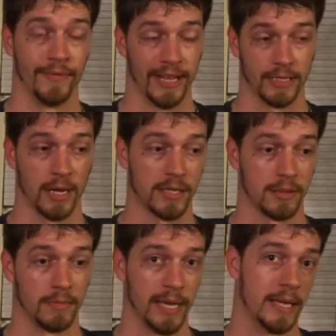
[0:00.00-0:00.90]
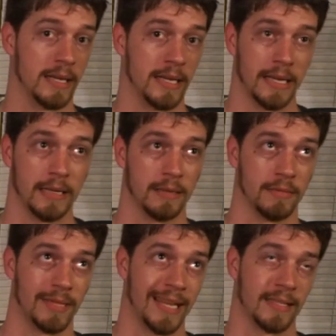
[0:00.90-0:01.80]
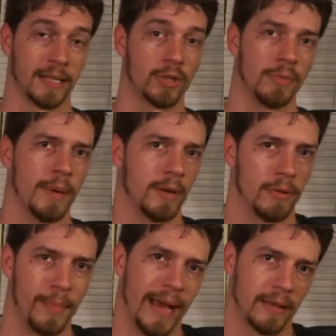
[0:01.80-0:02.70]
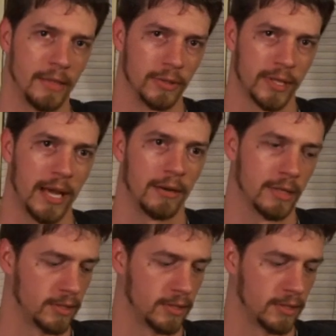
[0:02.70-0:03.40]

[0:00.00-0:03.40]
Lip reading: That's awesome, and that's actually better than Pack Leader's Cowl,